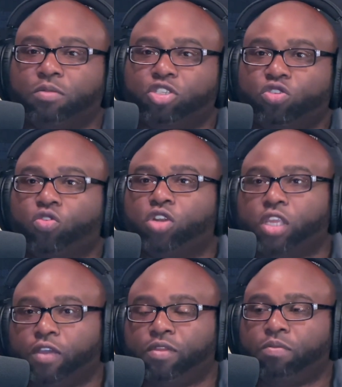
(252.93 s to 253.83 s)
majority
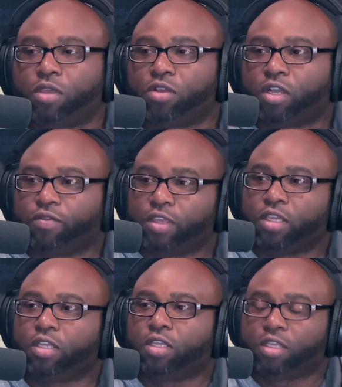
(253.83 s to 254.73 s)
of the middle of it,
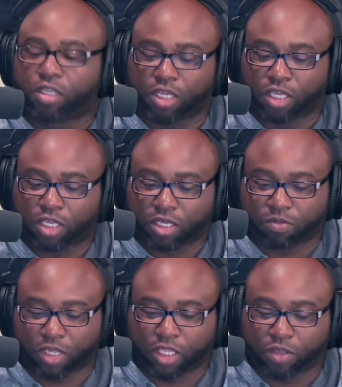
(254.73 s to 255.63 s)

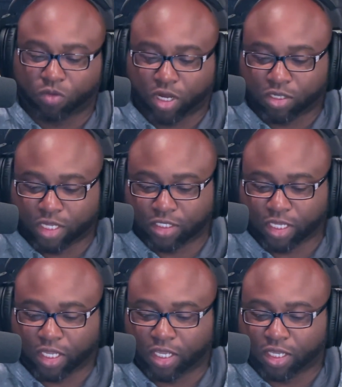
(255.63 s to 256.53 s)
and then what else I
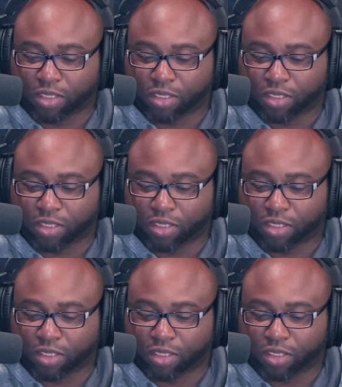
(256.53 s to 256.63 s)
say?